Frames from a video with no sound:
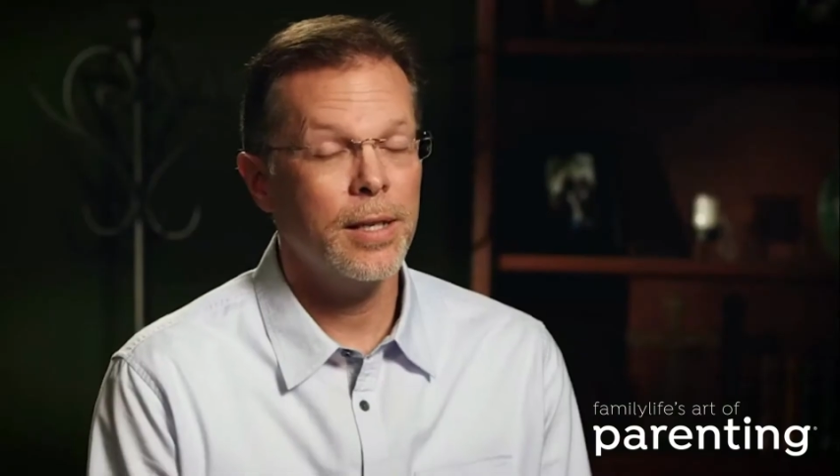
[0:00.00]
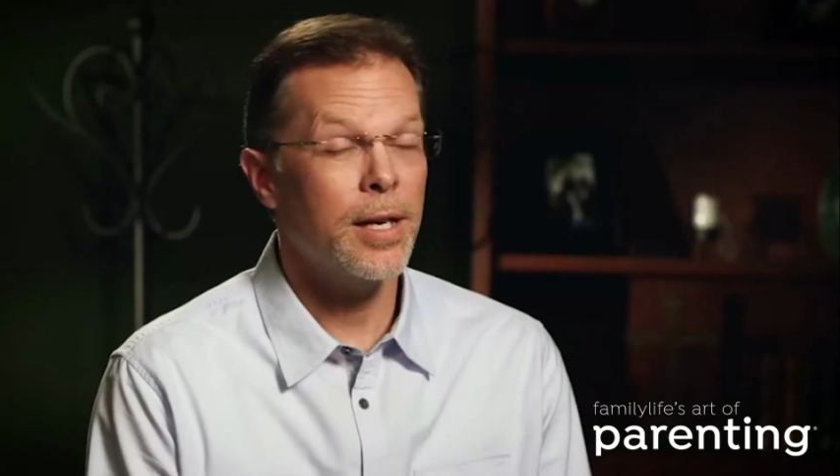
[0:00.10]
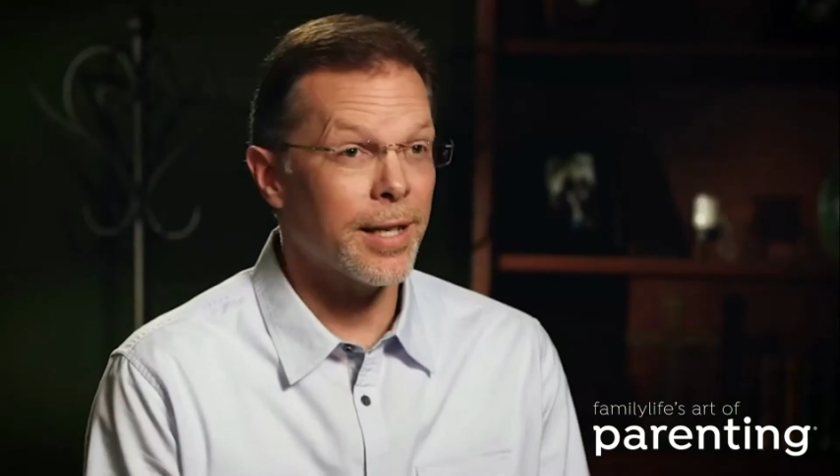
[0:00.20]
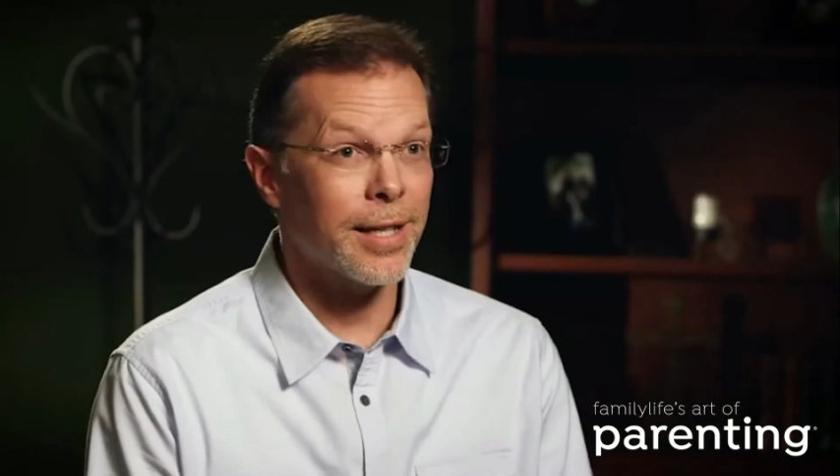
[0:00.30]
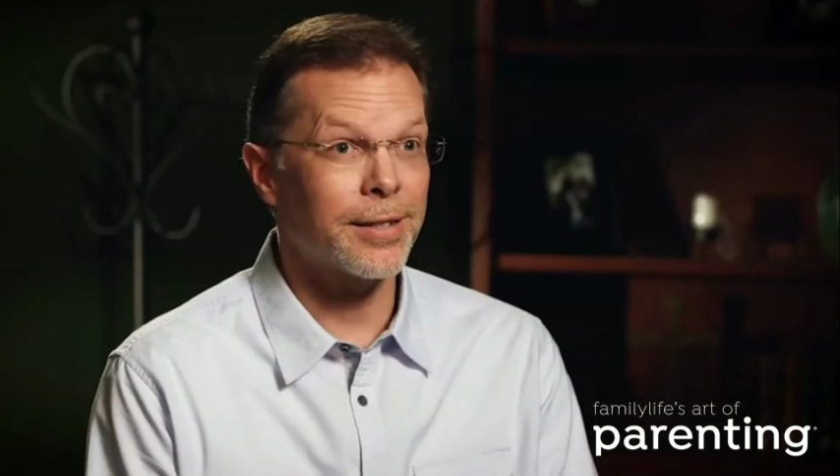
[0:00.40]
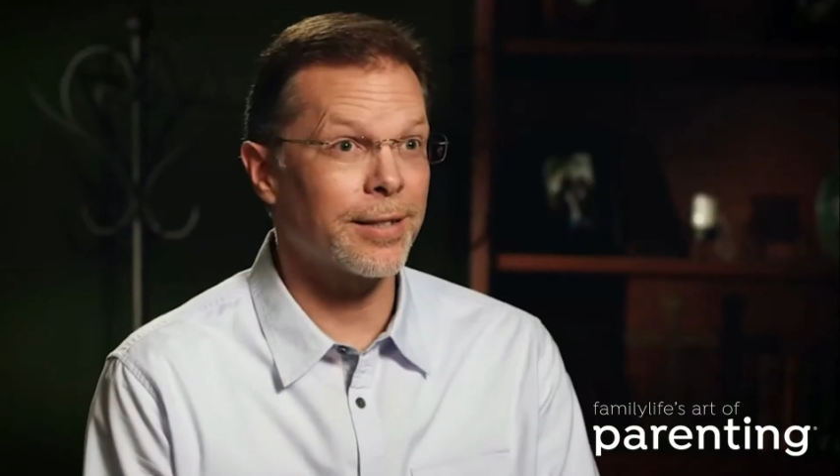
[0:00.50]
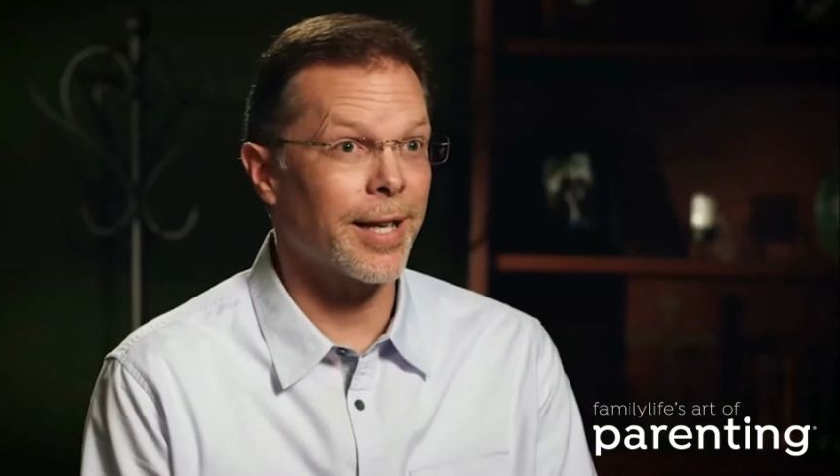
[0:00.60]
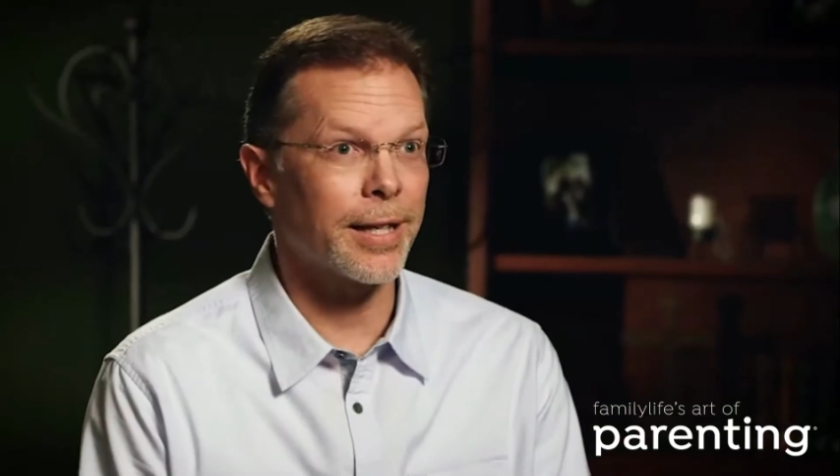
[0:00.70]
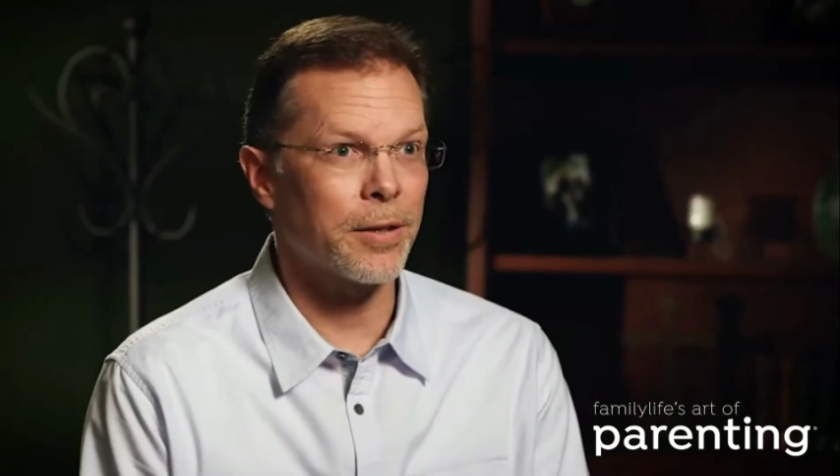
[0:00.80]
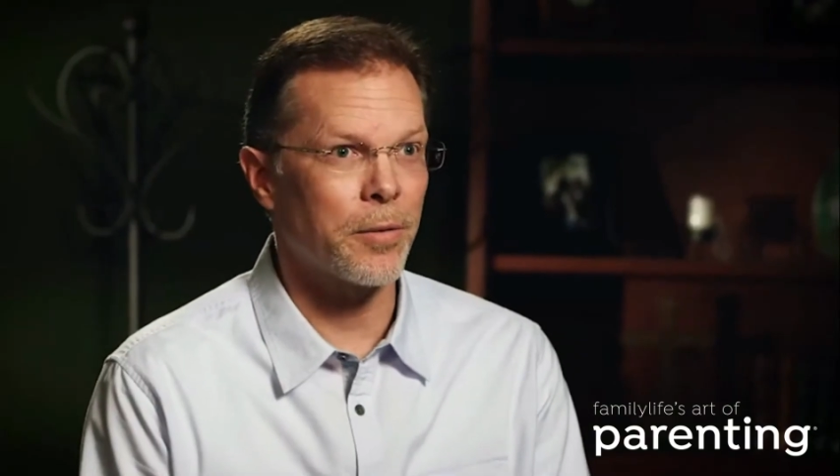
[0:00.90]
And that's
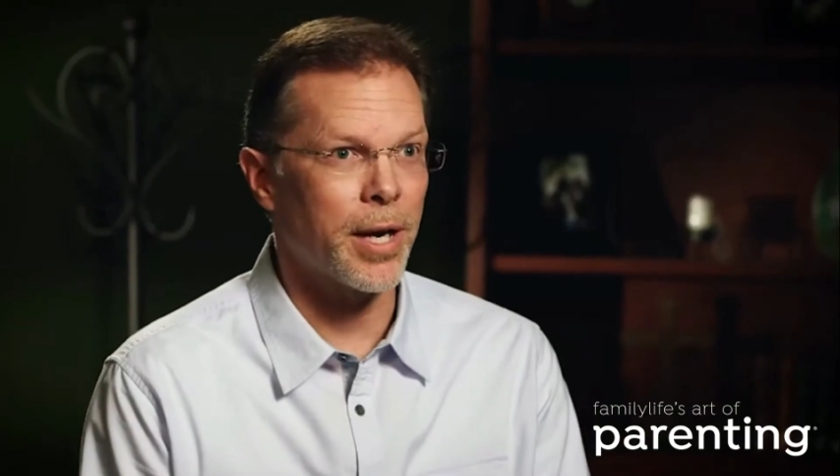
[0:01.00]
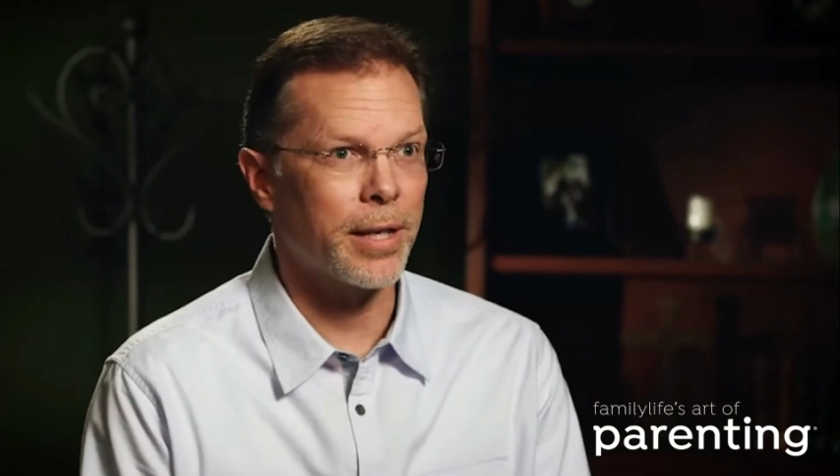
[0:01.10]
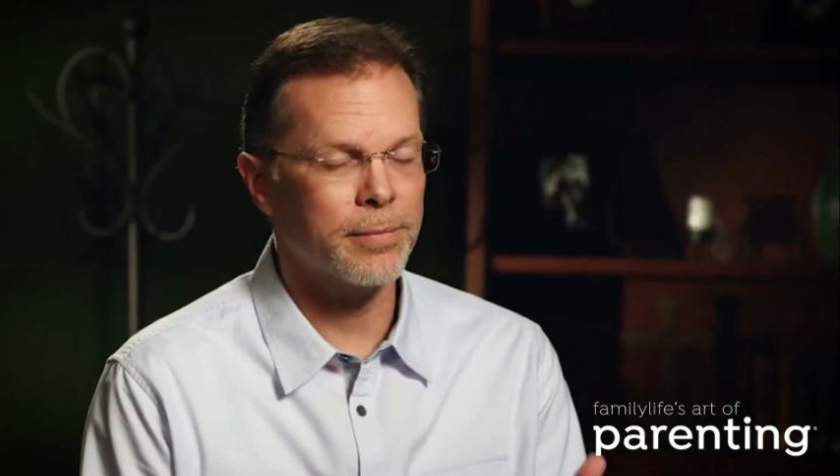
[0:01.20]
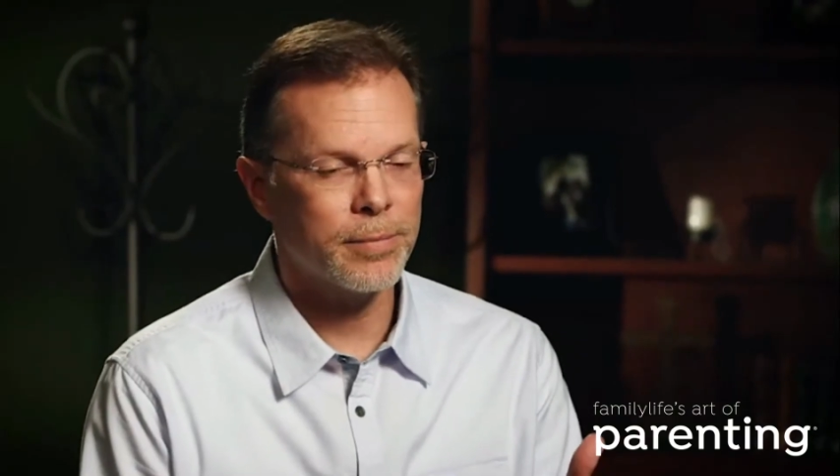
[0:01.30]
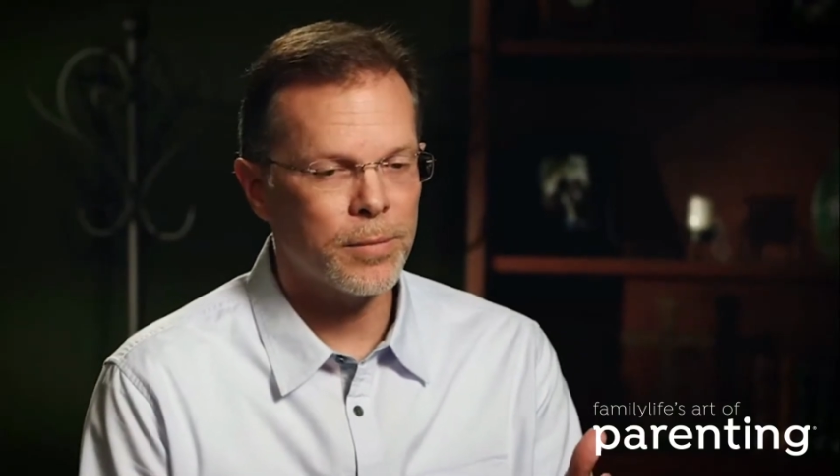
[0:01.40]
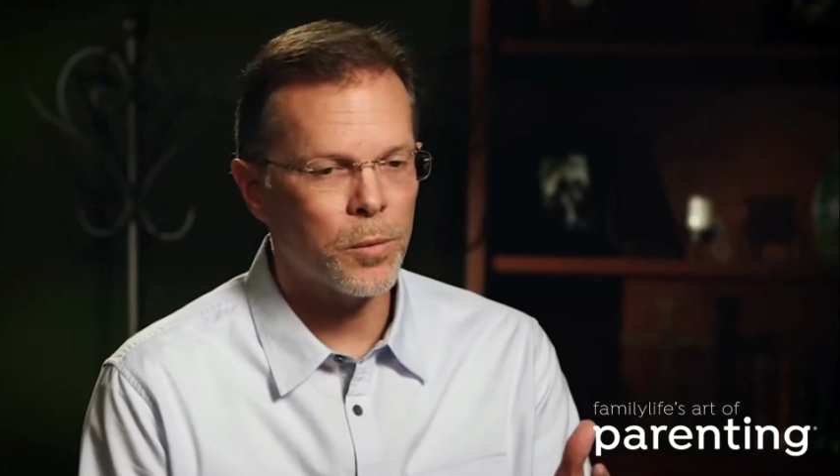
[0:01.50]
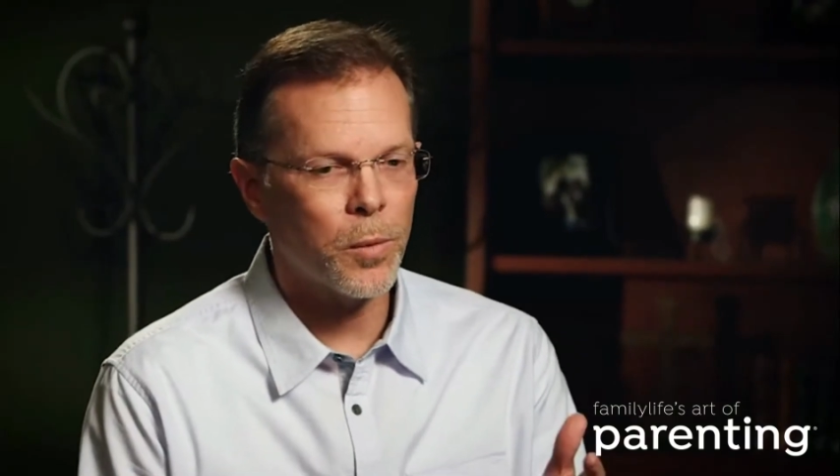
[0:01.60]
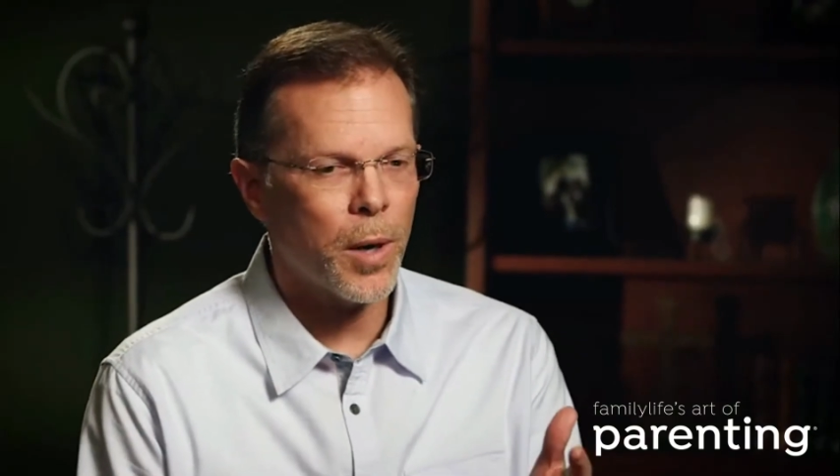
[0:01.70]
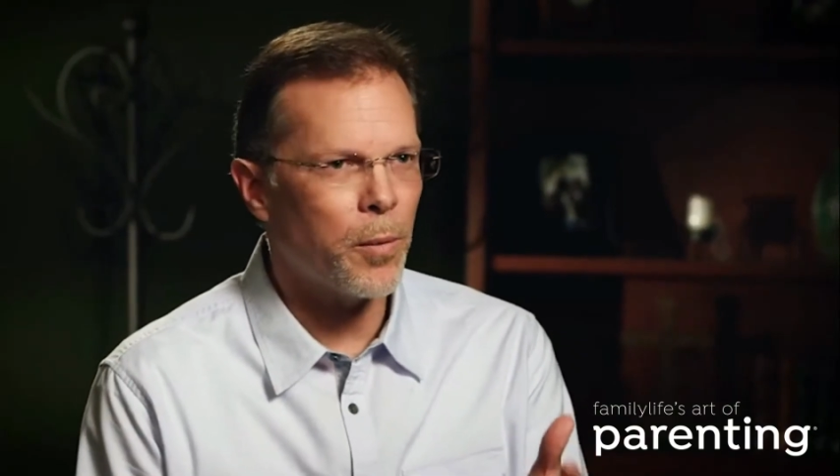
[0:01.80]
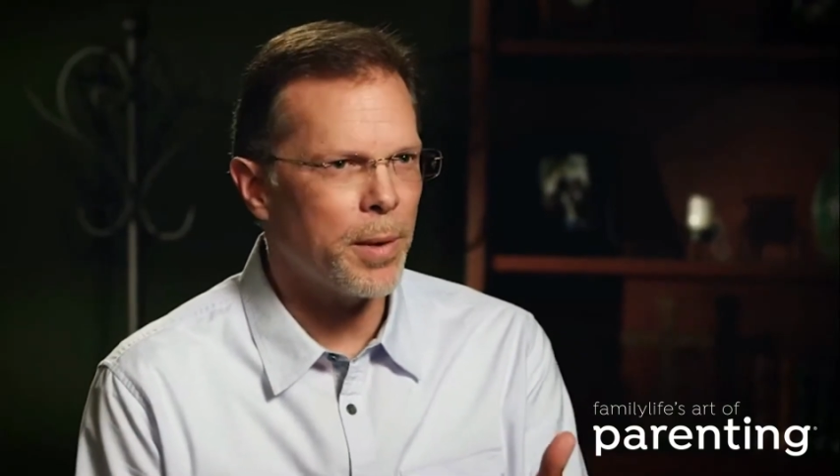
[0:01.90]
exactly right.
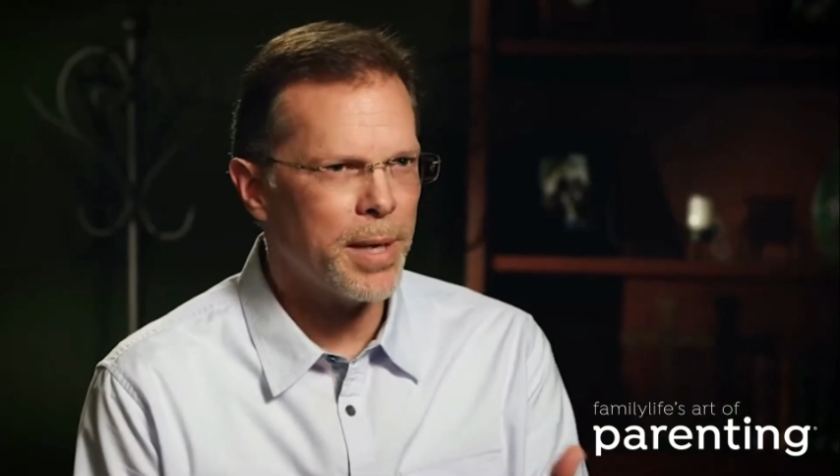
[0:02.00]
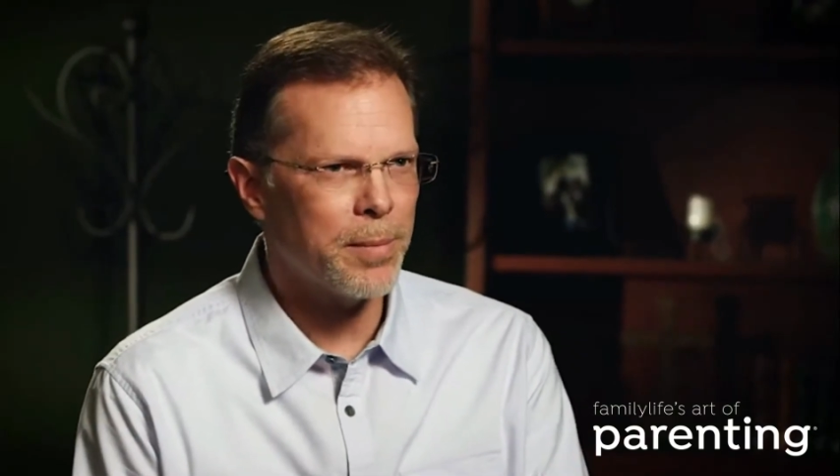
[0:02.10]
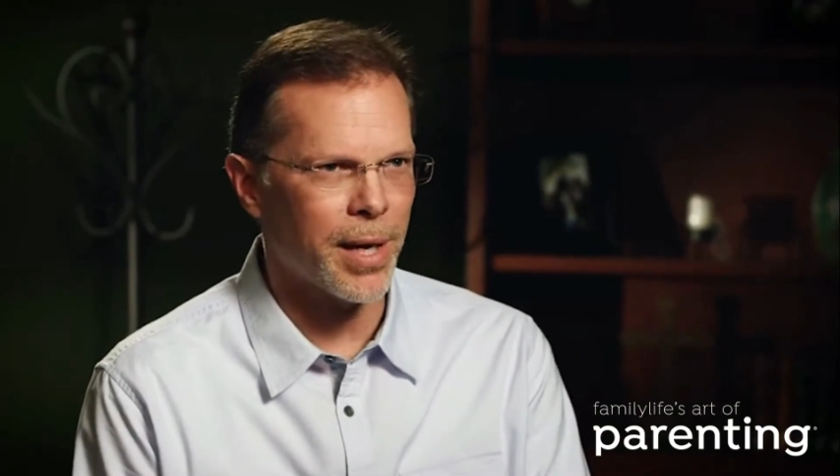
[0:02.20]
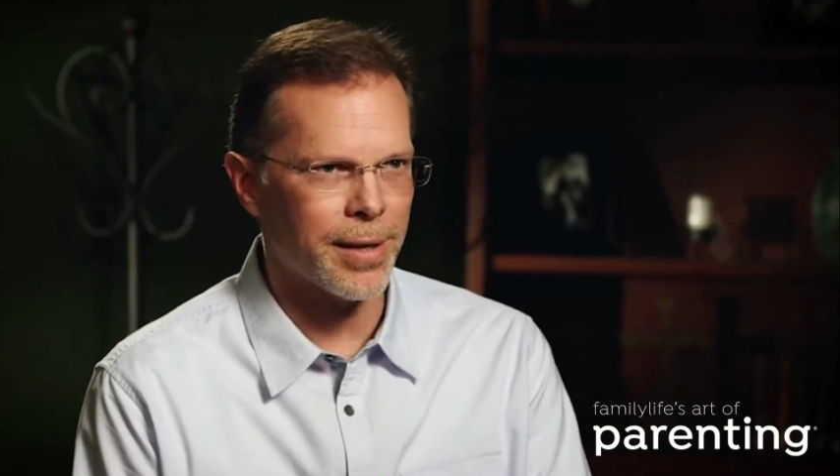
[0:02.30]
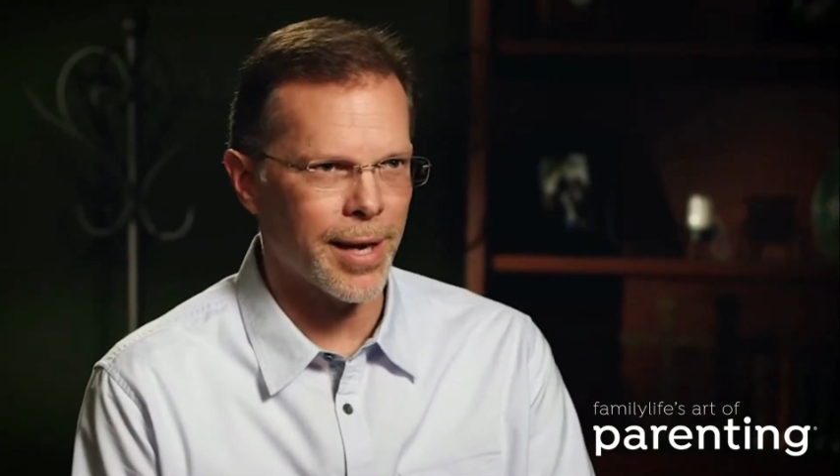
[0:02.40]
What we mean by